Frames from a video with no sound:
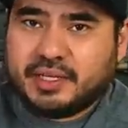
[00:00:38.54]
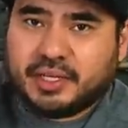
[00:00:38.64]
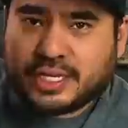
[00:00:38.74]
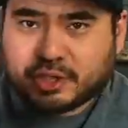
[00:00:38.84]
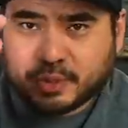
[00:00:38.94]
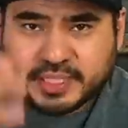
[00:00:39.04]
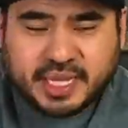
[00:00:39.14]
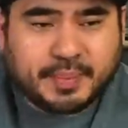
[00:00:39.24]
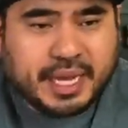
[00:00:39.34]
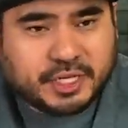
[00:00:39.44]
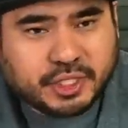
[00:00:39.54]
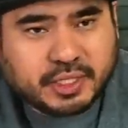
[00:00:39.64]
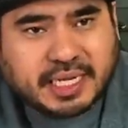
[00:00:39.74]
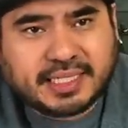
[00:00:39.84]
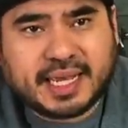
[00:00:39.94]
You guys know him as Kit Badger.
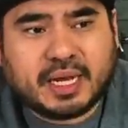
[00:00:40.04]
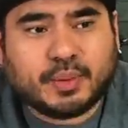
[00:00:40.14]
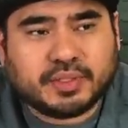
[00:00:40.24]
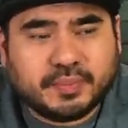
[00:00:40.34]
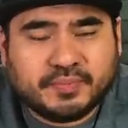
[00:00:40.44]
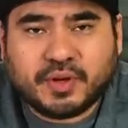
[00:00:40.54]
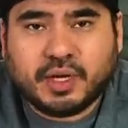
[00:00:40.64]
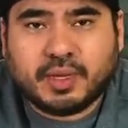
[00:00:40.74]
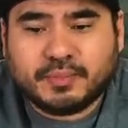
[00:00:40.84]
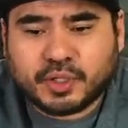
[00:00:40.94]
Got to hang out with him um,